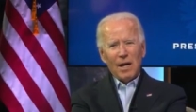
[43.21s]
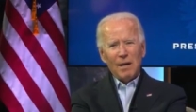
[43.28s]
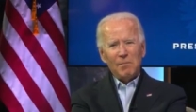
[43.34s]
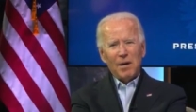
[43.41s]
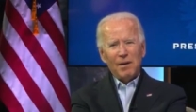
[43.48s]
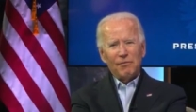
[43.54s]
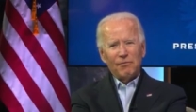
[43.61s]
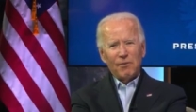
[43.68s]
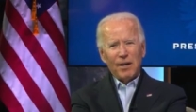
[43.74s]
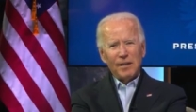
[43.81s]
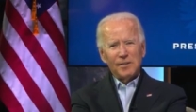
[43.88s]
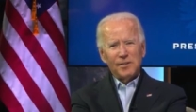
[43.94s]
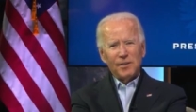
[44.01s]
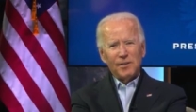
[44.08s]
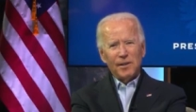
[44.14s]
why my
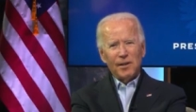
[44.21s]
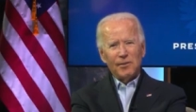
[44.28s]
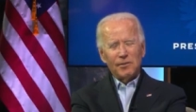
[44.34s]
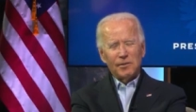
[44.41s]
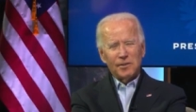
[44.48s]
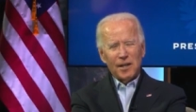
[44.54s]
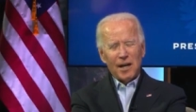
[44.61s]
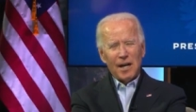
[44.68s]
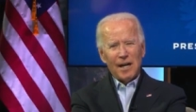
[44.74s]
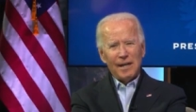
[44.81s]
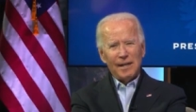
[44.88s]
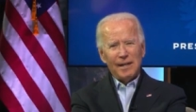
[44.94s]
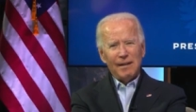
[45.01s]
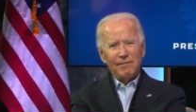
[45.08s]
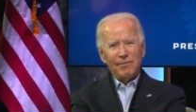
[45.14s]
friends on the other
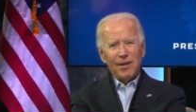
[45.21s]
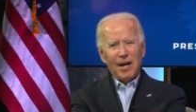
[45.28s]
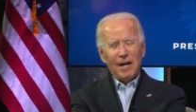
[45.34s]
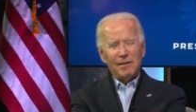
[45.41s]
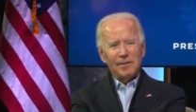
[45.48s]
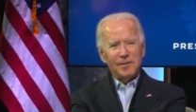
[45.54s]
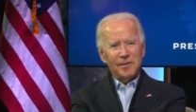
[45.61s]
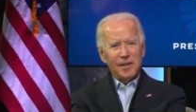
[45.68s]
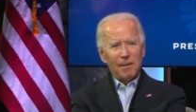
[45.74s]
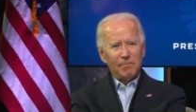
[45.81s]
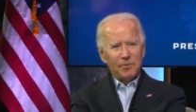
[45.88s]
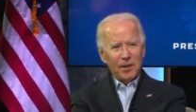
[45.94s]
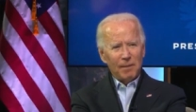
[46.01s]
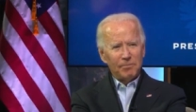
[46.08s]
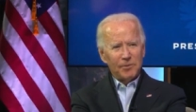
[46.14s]
side have not
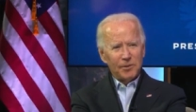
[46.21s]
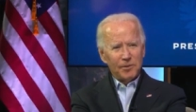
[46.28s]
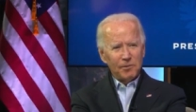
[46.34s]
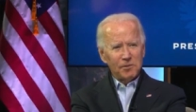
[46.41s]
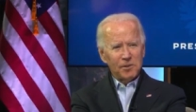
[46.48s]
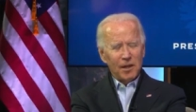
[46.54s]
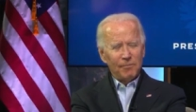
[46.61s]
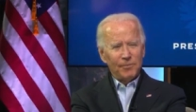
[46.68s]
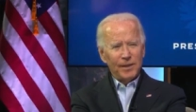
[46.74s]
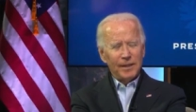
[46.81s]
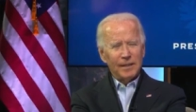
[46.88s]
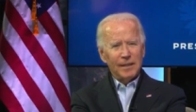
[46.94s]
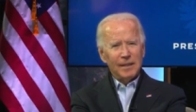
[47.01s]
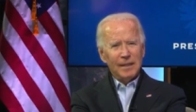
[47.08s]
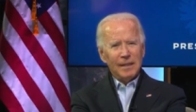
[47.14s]
stepped up to do
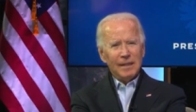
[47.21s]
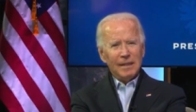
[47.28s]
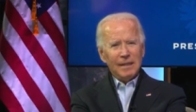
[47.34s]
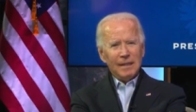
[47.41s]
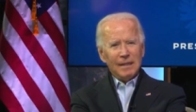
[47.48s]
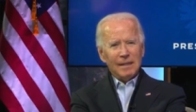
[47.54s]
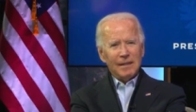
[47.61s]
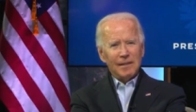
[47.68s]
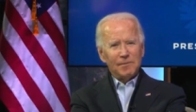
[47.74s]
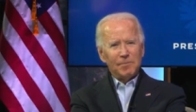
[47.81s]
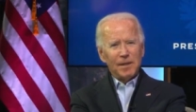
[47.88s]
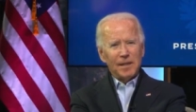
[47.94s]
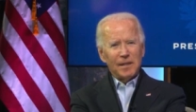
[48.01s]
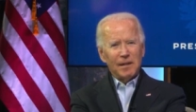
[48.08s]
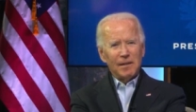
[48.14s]
something is
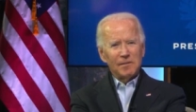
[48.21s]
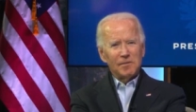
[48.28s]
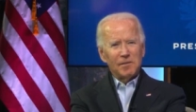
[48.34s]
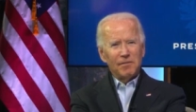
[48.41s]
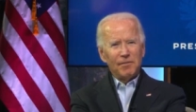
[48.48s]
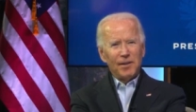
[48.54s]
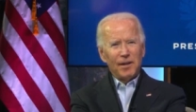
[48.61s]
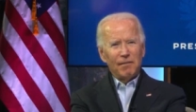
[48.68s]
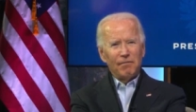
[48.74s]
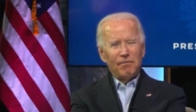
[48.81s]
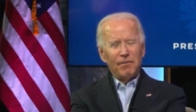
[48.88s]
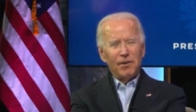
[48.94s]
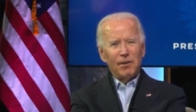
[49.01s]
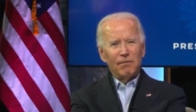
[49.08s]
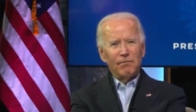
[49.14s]
because of their
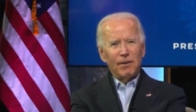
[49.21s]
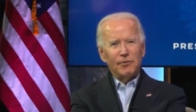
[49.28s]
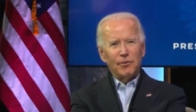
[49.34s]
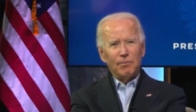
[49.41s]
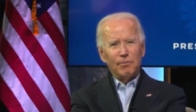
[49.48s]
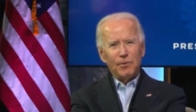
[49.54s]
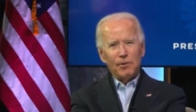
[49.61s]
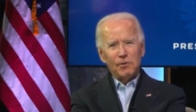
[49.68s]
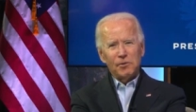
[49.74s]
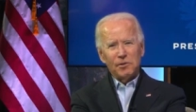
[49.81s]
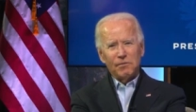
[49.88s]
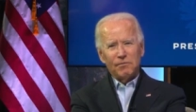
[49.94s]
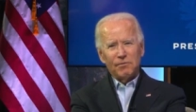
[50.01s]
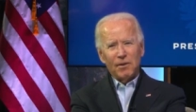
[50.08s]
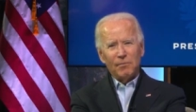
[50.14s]
fear of
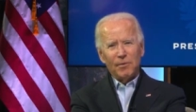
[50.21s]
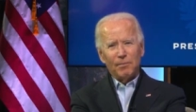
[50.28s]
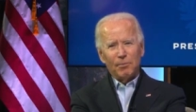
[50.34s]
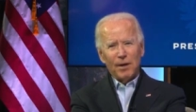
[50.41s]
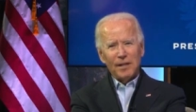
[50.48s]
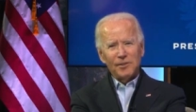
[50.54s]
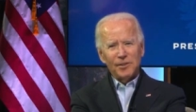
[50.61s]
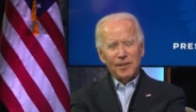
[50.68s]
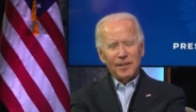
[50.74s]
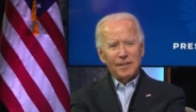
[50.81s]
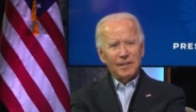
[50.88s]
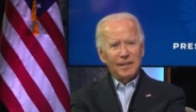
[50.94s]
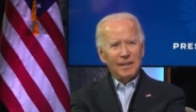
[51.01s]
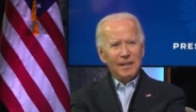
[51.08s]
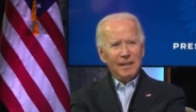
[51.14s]
retribution from the
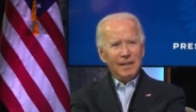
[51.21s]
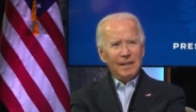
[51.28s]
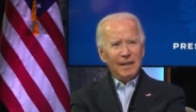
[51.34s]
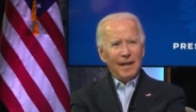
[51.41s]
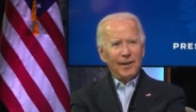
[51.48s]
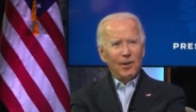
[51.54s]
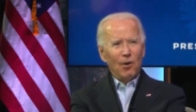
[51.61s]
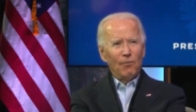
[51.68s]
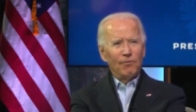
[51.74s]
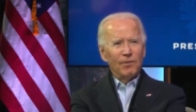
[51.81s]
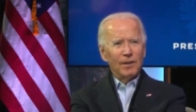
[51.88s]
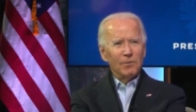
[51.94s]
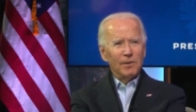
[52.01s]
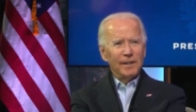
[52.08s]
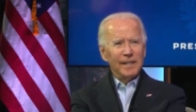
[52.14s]
president. And
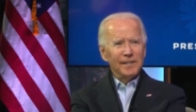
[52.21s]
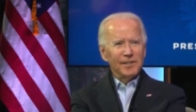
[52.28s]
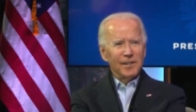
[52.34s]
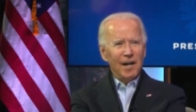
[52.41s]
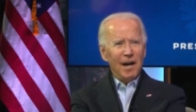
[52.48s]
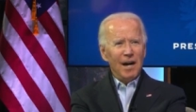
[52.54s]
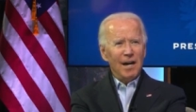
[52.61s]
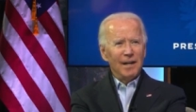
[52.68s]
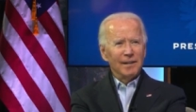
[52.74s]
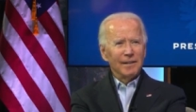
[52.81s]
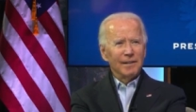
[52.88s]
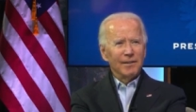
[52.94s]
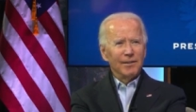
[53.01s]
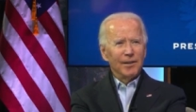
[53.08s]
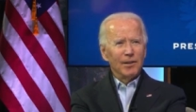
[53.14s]
hopefully, when he's
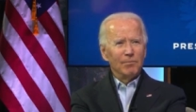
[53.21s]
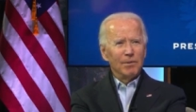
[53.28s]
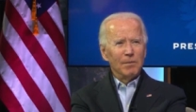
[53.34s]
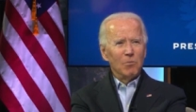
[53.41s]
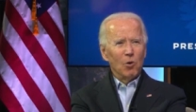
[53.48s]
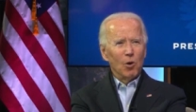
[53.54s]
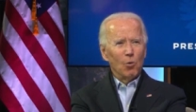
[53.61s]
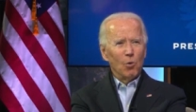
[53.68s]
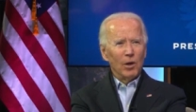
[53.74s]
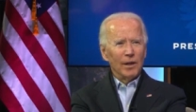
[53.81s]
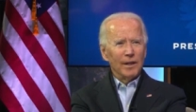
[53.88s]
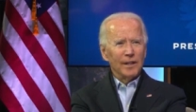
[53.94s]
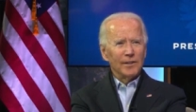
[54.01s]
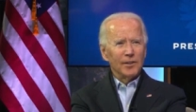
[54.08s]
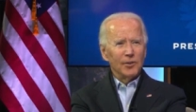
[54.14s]
gone, they'll be more
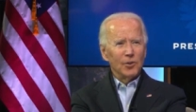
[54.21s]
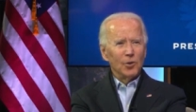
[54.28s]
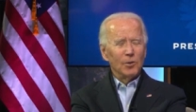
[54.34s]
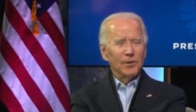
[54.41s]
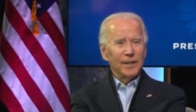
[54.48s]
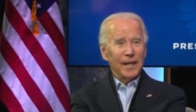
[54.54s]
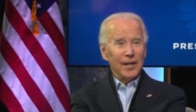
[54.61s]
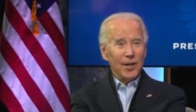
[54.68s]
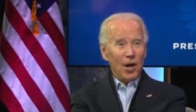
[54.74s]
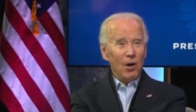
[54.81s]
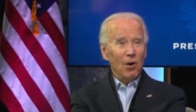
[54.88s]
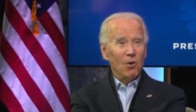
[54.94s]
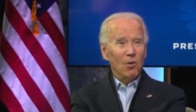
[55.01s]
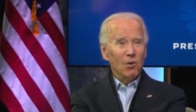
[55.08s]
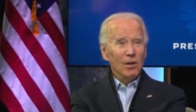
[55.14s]
willing to do what they
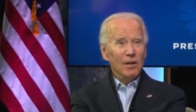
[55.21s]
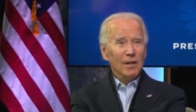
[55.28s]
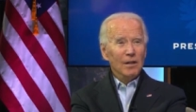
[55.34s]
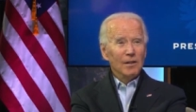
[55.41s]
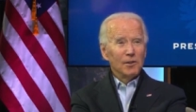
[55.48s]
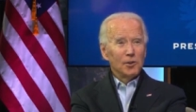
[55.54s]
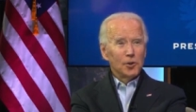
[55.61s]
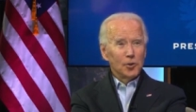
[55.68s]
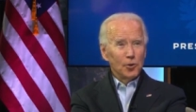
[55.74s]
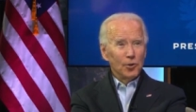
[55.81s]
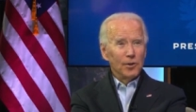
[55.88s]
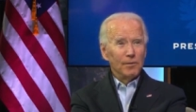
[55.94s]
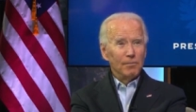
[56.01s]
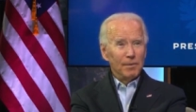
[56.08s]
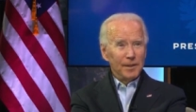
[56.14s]
know
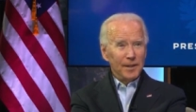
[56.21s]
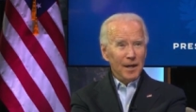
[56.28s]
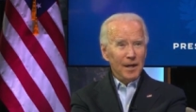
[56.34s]
should be